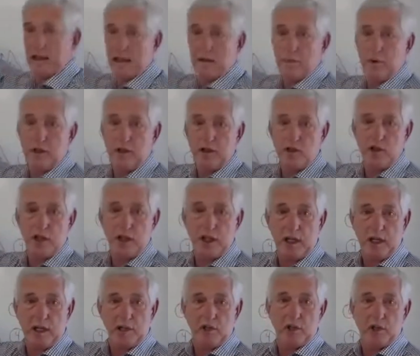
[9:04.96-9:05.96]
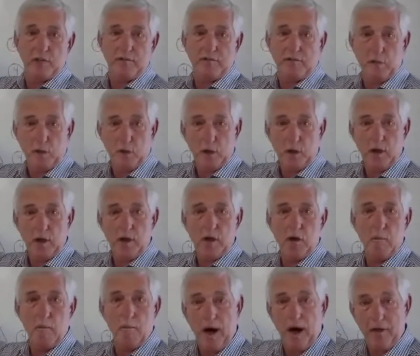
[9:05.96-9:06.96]
an appreciation for
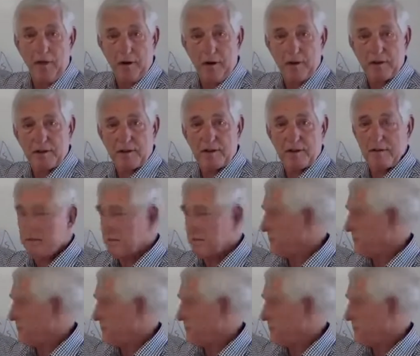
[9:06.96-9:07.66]
your mother's